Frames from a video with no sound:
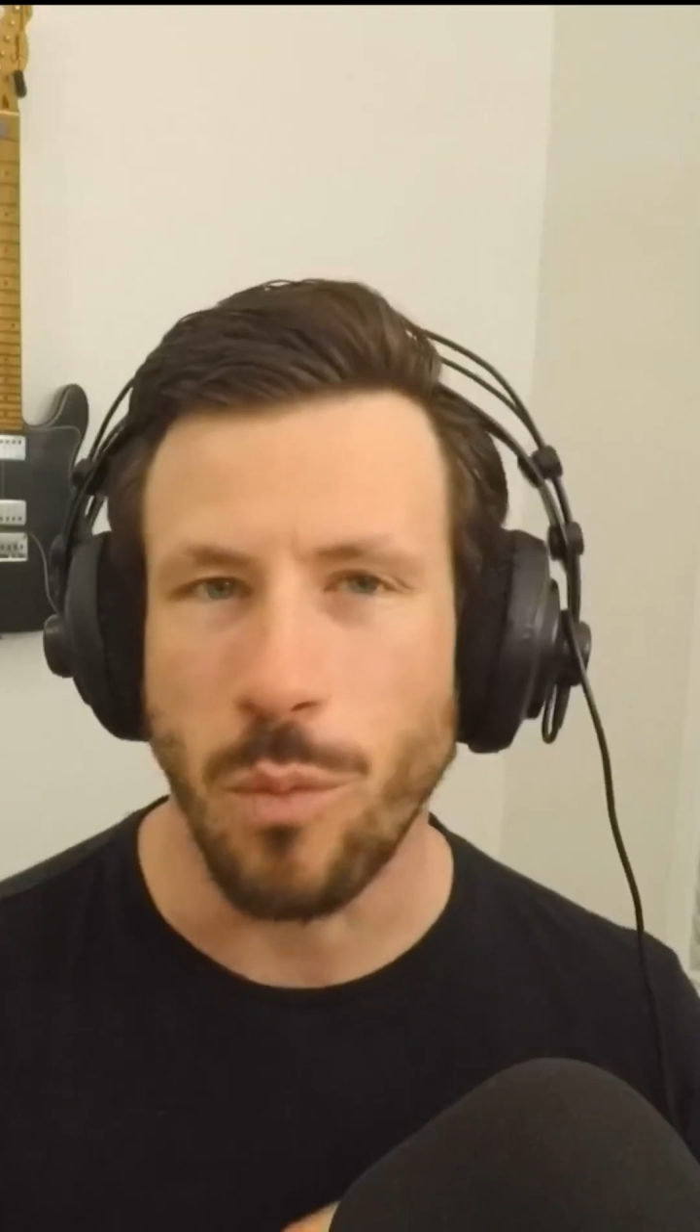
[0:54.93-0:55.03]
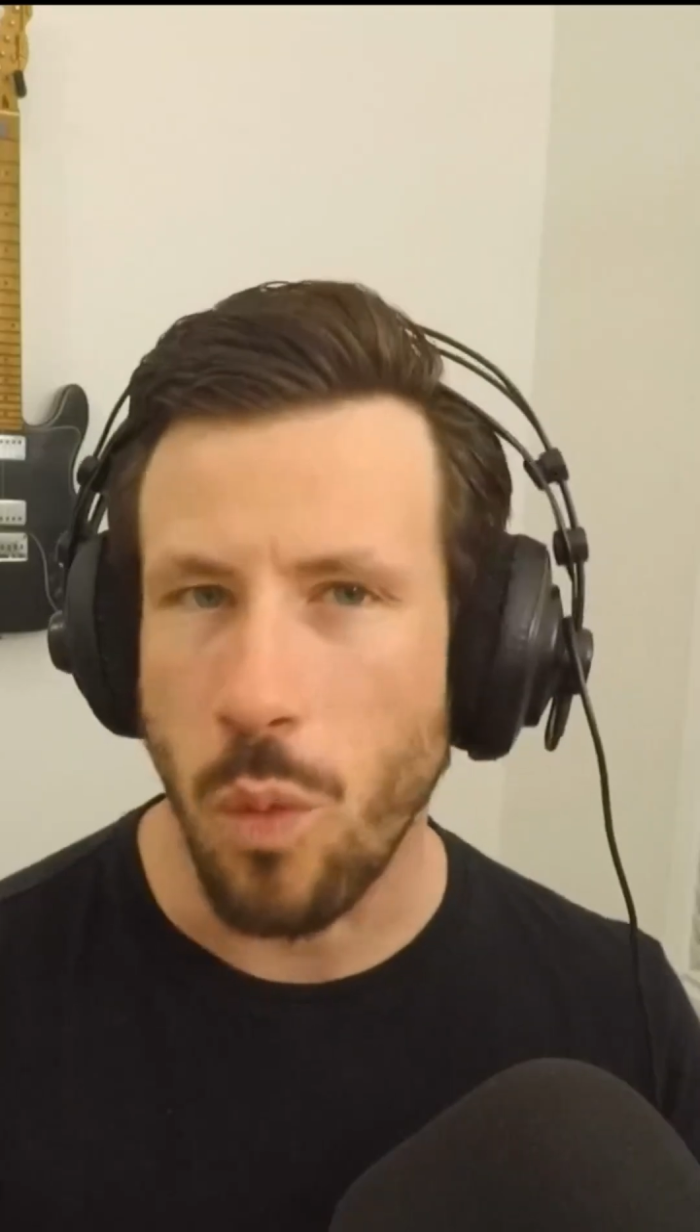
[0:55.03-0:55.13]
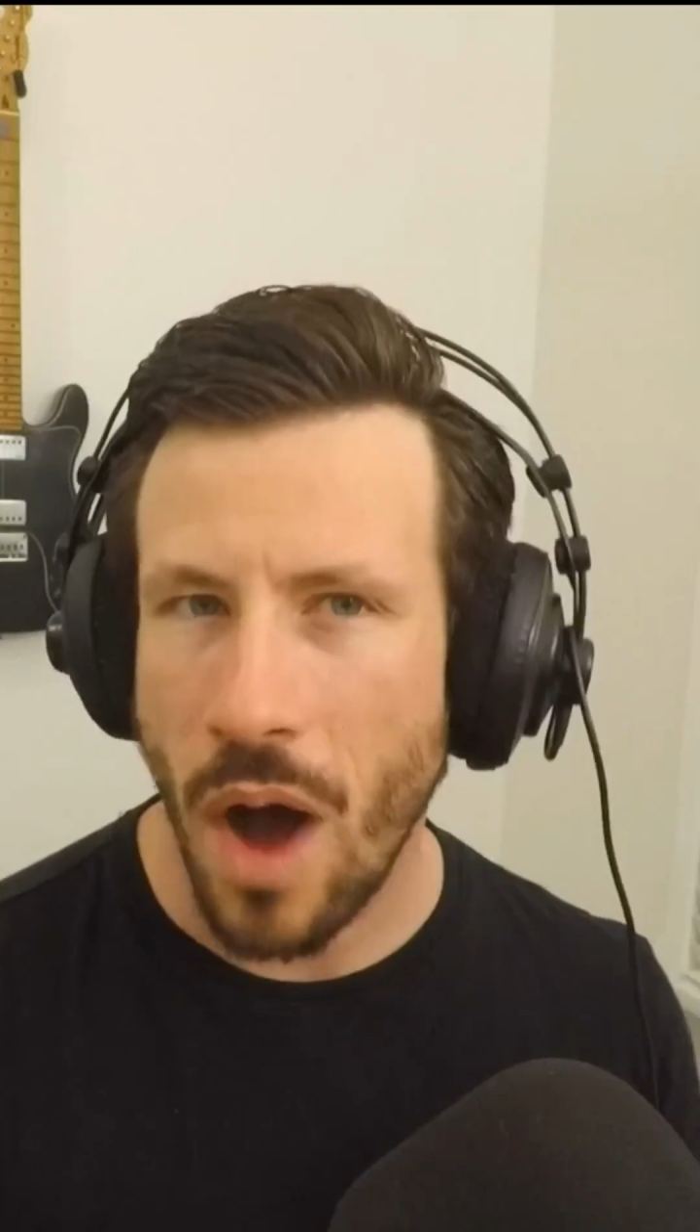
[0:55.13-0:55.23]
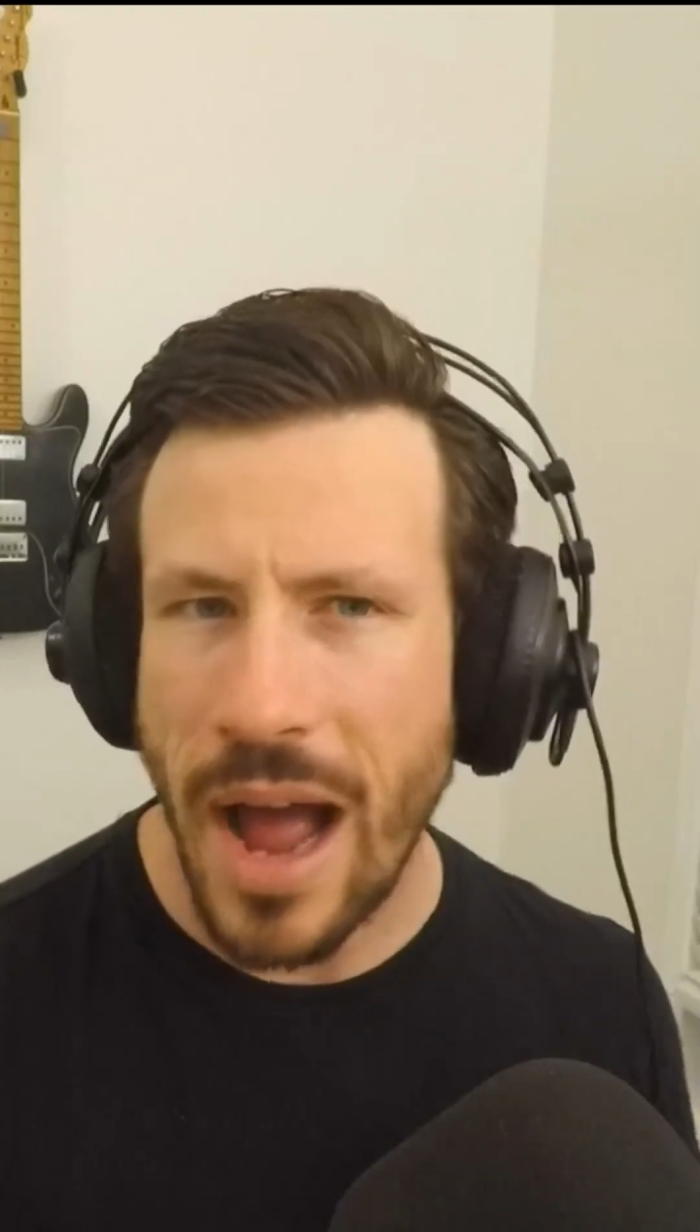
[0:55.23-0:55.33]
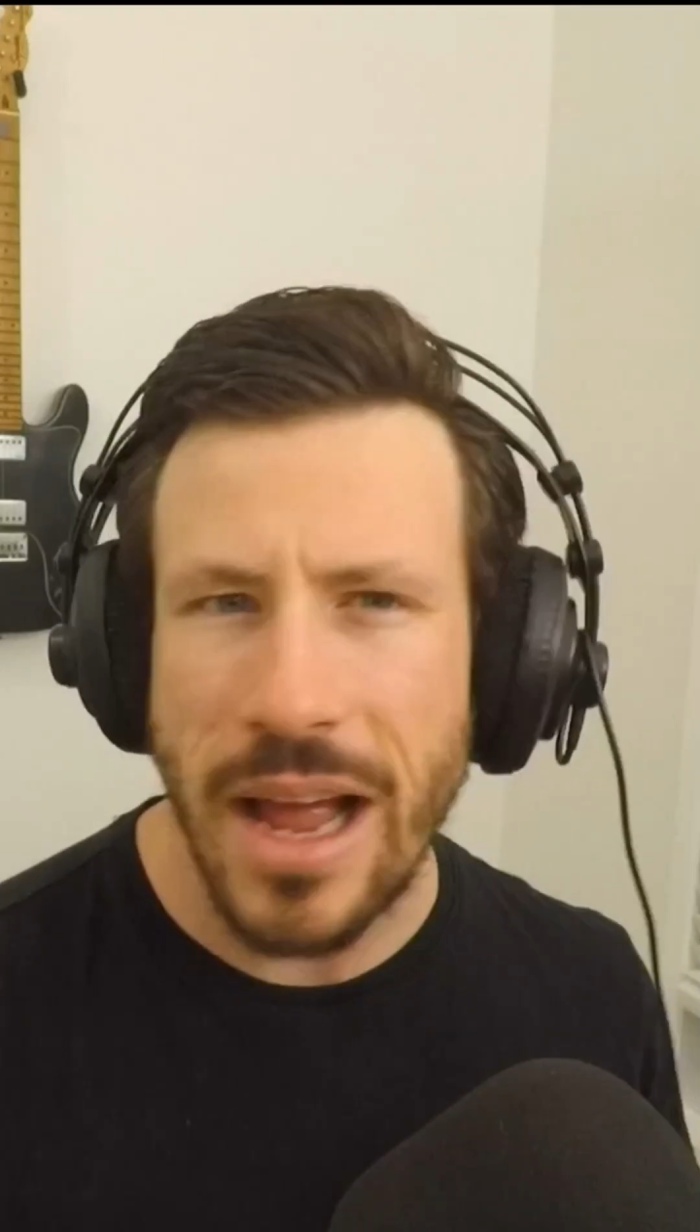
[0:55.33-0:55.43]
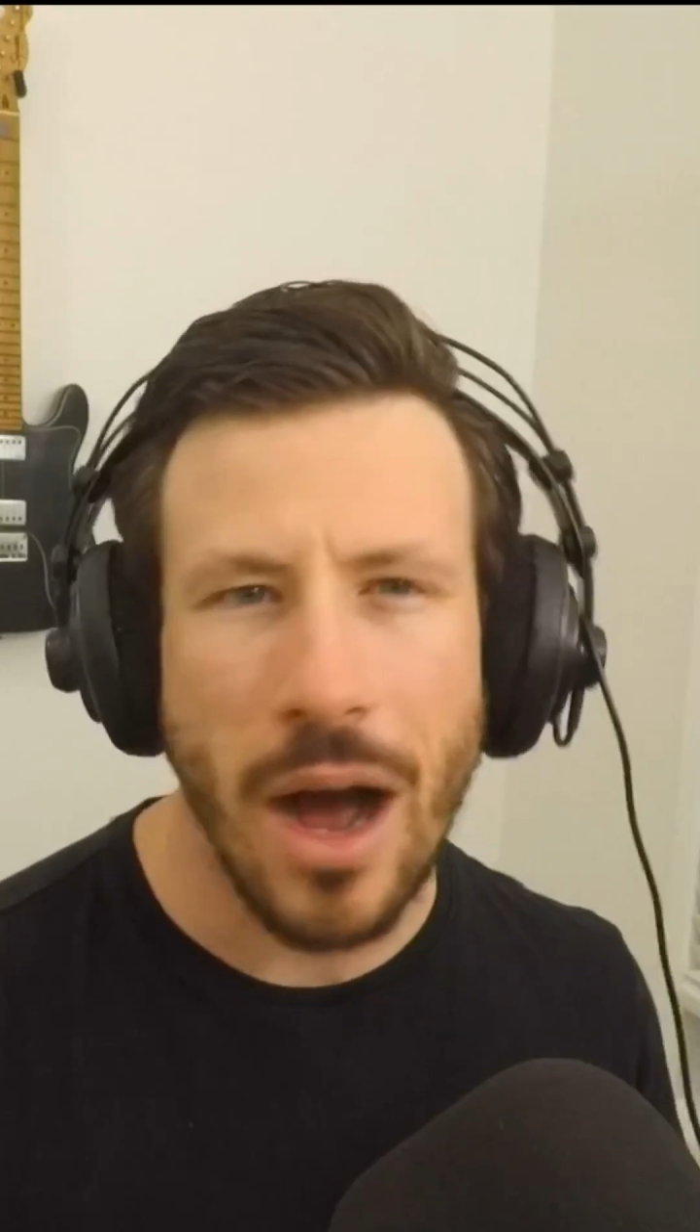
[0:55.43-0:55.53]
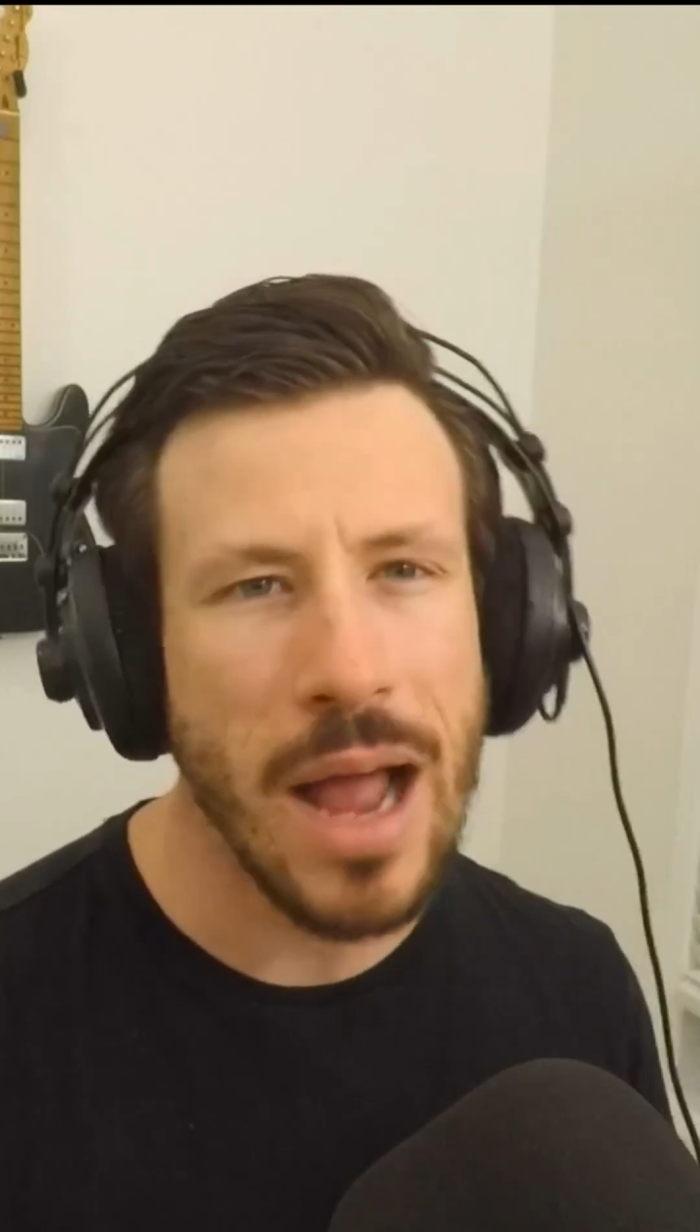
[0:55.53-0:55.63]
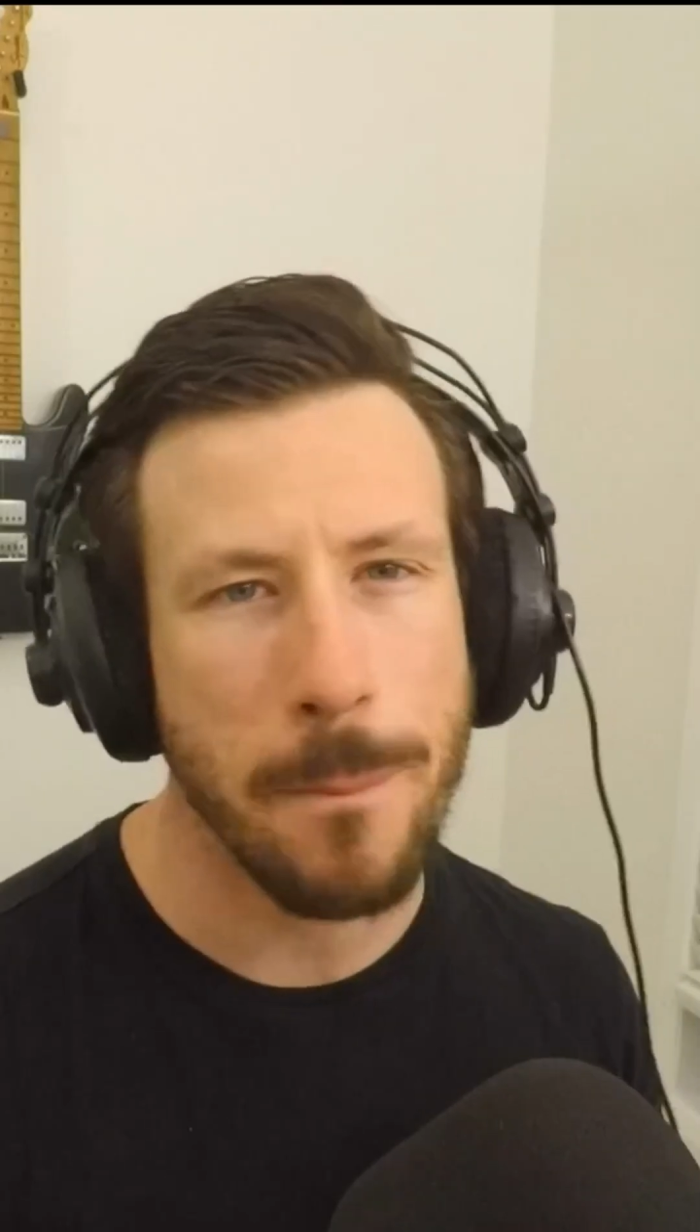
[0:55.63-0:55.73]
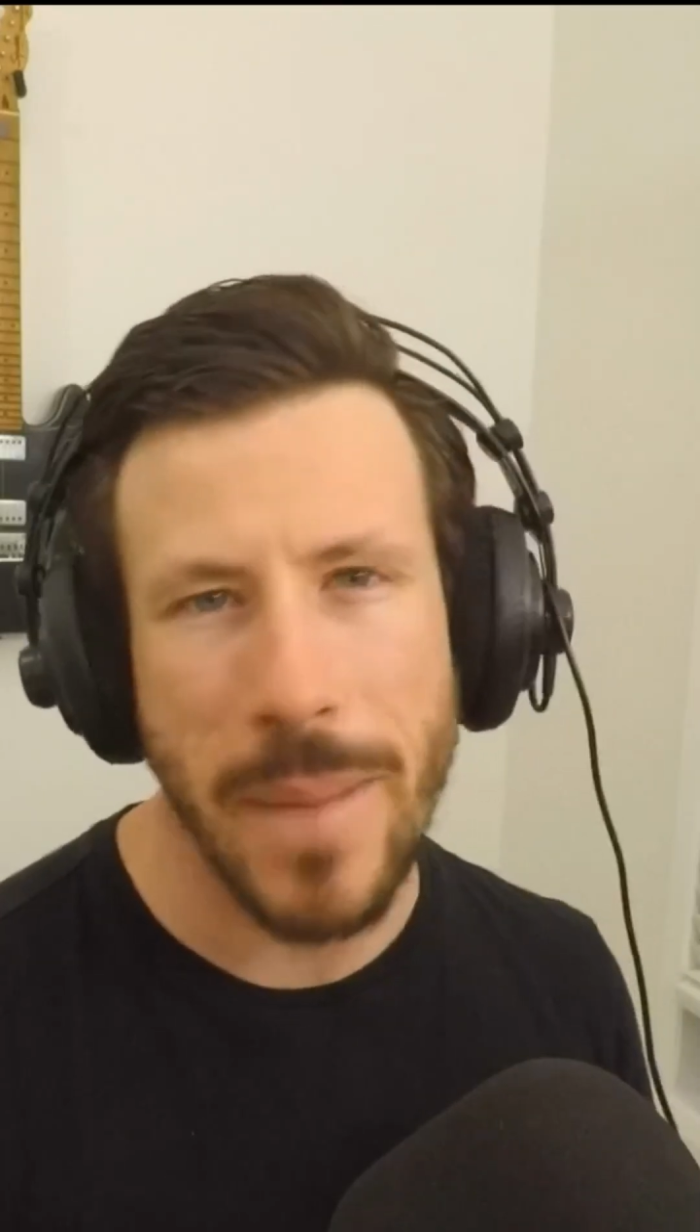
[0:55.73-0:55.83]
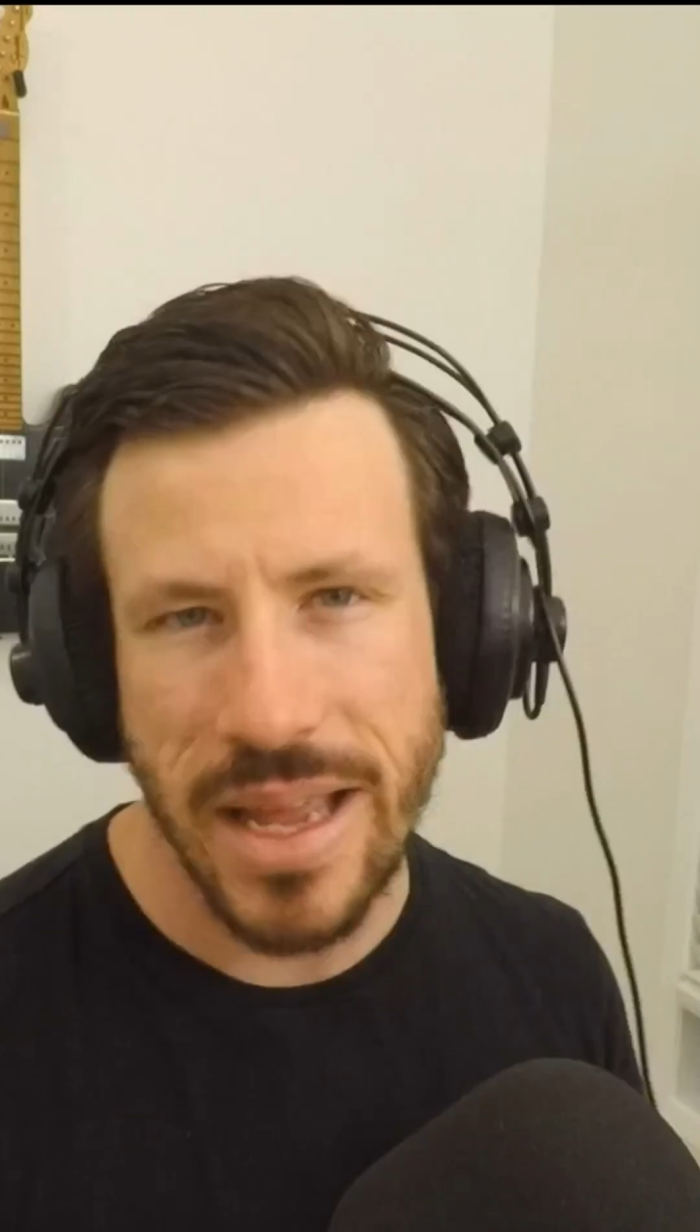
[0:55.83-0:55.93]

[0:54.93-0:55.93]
why I'm